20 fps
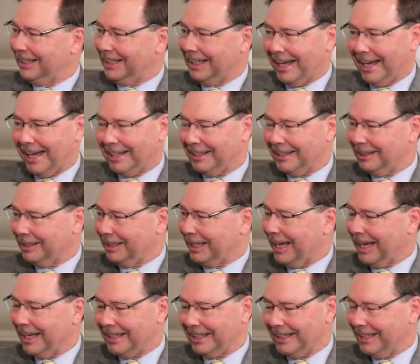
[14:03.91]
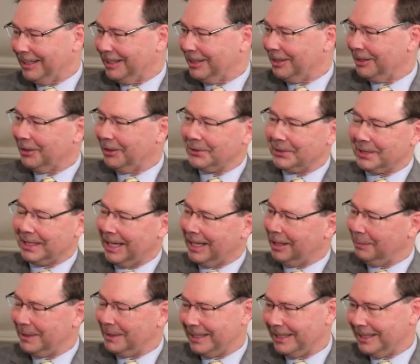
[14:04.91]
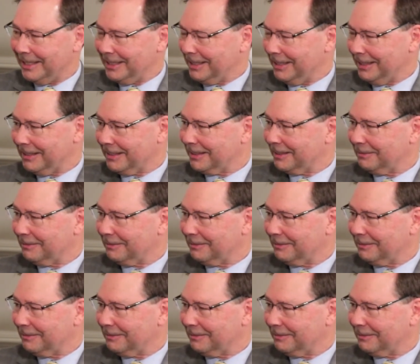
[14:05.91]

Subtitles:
gotten into those kind of positions.